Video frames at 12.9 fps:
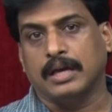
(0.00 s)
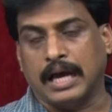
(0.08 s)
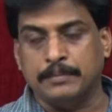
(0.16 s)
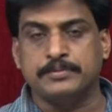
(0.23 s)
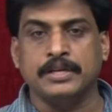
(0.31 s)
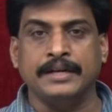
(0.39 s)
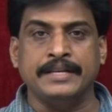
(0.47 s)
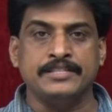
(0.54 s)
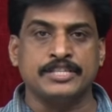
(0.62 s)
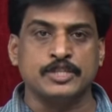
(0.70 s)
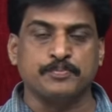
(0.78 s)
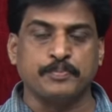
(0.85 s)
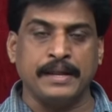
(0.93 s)
Observe, it is
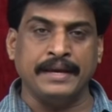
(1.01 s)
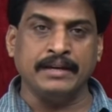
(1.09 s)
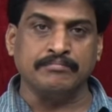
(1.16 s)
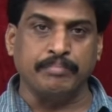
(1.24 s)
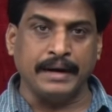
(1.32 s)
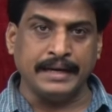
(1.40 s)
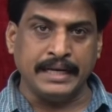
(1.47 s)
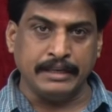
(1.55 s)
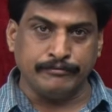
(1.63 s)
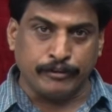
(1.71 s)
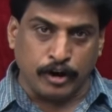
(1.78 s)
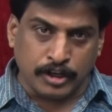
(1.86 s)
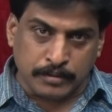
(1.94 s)
displaying by
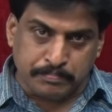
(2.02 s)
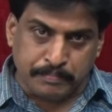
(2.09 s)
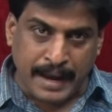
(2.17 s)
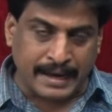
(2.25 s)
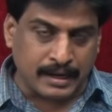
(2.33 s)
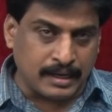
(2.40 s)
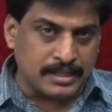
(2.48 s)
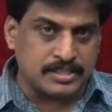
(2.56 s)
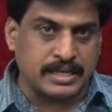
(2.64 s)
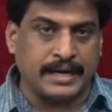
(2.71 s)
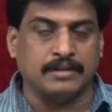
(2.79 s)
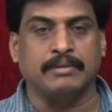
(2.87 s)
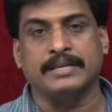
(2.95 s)
default parallelly,
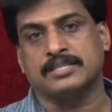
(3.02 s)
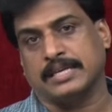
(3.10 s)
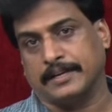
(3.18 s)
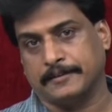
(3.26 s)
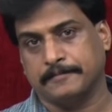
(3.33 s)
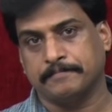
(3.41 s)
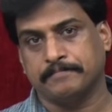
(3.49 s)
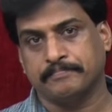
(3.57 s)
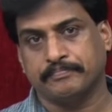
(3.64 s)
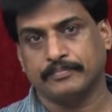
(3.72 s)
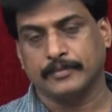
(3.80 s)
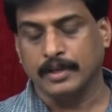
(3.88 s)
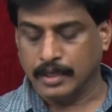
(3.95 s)
side by side.
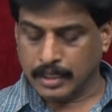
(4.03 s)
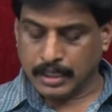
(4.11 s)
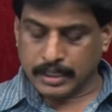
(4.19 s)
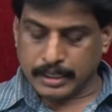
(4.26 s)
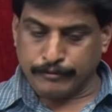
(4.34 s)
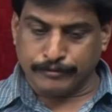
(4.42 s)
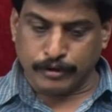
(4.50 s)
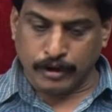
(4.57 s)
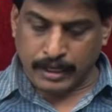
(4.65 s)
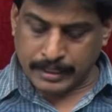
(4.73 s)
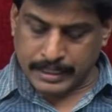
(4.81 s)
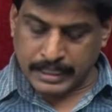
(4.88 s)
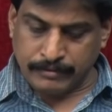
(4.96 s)
If you
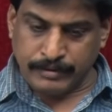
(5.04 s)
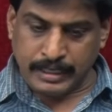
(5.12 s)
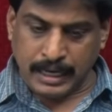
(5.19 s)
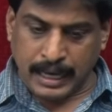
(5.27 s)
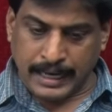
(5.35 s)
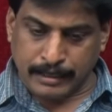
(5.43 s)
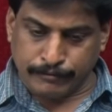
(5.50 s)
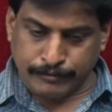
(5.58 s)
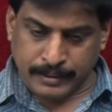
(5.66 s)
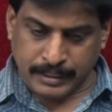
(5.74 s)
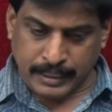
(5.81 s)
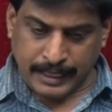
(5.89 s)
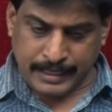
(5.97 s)
are giving
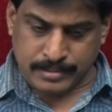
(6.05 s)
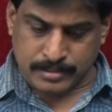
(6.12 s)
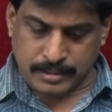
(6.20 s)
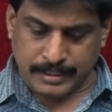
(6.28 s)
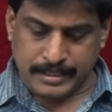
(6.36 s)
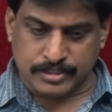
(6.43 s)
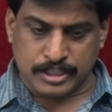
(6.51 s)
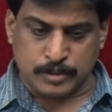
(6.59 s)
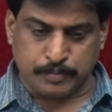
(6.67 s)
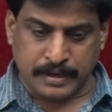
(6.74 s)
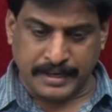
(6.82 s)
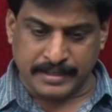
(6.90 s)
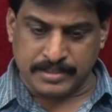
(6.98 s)
-s, it is
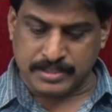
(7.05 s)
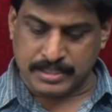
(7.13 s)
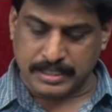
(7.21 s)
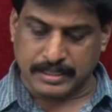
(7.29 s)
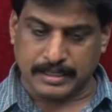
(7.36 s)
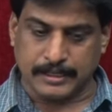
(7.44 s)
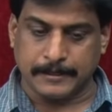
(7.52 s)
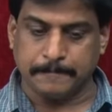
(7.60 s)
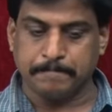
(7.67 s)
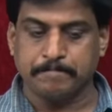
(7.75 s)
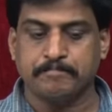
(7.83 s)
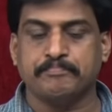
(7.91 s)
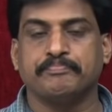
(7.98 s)
displaying serially.
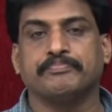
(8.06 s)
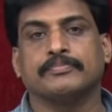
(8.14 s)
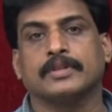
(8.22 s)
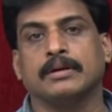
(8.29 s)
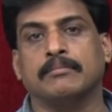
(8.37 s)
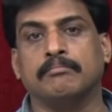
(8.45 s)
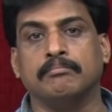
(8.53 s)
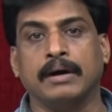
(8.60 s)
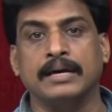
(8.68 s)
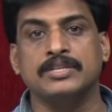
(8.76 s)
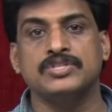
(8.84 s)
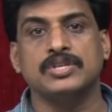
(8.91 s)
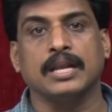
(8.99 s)

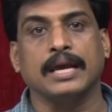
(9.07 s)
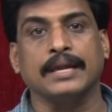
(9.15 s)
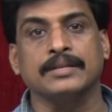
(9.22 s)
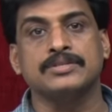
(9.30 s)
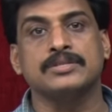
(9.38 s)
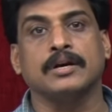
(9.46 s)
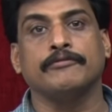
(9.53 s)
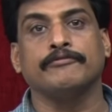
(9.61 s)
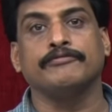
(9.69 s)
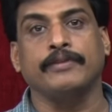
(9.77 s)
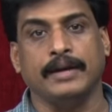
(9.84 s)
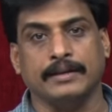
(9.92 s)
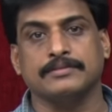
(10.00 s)
Merge lines of
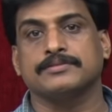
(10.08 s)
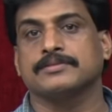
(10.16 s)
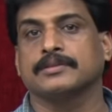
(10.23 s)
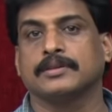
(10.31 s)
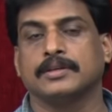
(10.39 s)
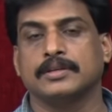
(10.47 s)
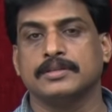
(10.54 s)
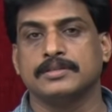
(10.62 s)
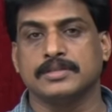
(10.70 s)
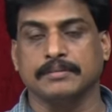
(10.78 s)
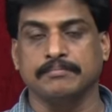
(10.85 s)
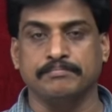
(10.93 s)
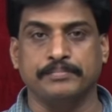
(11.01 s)
files.
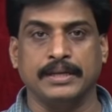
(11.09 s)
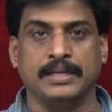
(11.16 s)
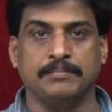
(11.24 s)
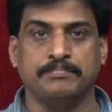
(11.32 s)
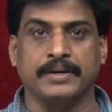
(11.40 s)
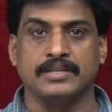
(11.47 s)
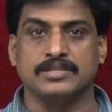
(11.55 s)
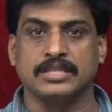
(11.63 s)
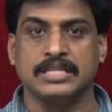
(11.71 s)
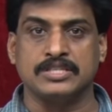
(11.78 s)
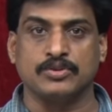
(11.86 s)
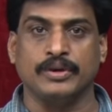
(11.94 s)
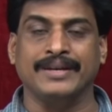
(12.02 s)
Simply paste
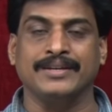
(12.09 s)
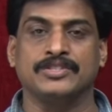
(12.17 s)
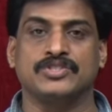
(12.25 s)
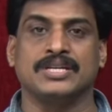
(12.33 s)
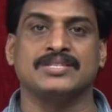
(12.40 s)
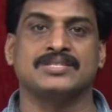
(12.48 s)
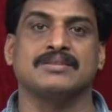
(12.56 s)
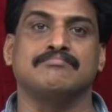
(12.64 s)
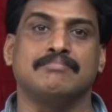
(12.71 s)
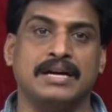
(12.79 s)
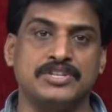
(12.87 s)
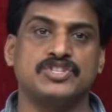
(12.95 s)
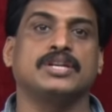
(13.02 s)
is doing just a
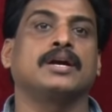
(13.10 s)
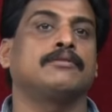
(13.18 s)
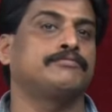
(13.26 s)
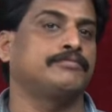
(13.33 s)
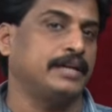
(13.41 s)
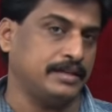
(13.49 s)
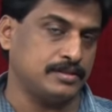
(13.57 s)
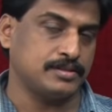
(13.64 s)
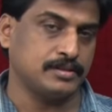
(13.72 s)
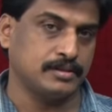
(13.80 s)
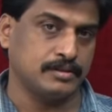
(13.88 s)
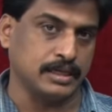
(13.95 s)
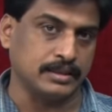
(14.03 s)
merging of files,
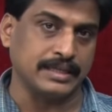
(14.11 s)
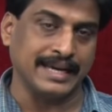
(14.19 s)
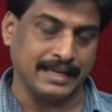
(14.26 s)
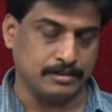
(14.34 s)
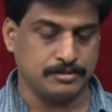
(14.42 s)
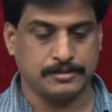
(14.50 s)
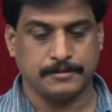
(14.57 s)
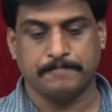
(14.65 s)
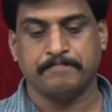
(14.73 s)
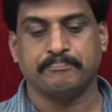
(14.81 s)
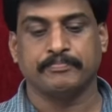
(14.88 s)
nothing else.